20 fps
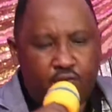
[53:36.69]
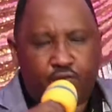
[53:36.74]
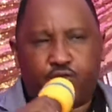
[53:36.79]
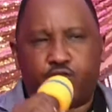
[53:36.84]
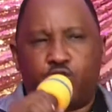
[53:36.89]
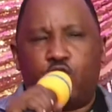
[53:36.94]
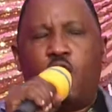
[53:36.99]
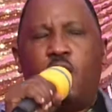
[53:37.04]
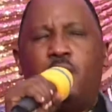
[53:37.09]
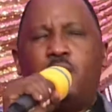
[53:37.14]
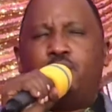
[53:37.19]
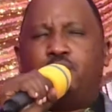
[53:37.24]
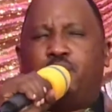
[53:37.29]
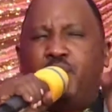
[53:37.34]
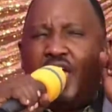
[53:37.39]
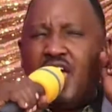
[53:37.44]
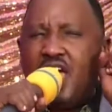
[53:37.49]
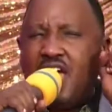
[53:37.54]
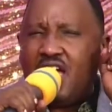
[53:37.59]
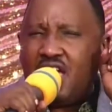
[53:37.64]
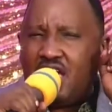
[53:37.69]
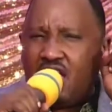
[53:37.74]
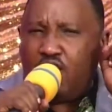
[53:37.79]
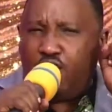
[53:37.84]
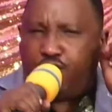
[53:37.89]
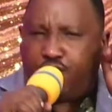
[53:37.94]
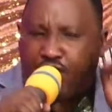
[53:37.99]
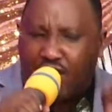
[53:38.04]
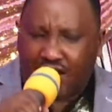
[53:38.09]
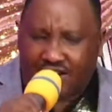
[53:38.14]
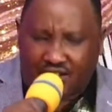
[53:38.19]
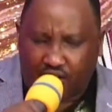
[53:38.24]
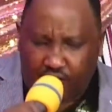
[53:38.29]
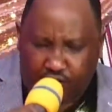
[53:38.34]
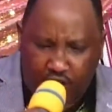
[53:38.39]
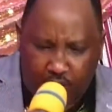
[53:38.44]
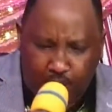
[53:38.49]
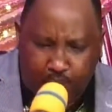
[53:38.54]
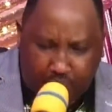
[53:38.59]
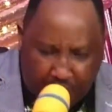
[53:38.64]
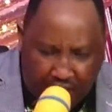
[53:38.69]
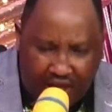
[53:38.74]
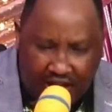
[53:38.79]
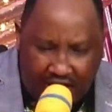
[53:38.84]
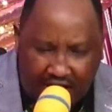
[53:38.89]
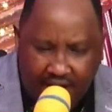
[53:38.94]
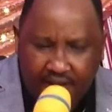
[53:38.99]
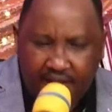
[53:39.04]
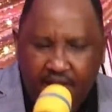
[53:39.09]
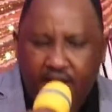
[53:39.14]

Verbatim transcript: from being effective in prayer,